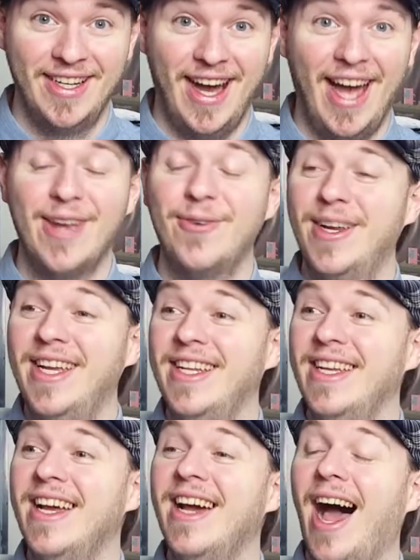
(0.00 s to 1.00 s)
I
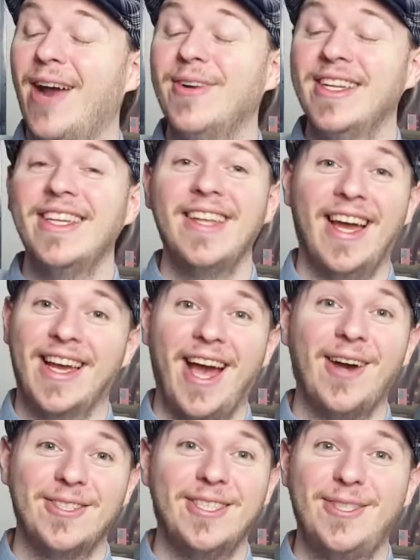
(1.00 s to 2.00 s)
really like
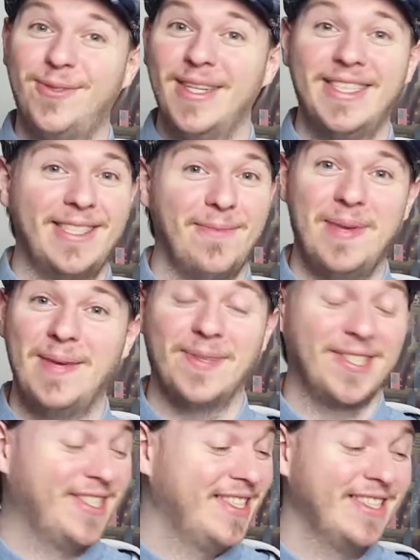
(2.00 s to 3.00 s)
how she treats the people.
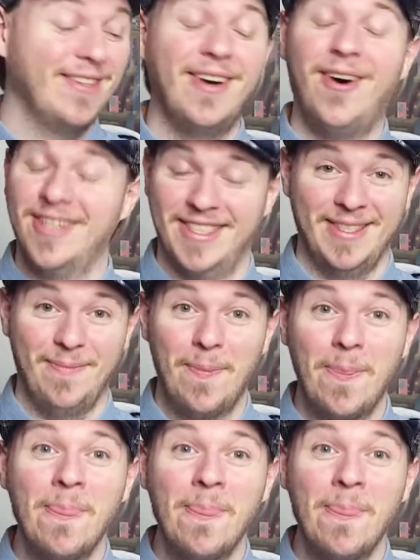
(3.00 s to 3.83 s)
She's awesome.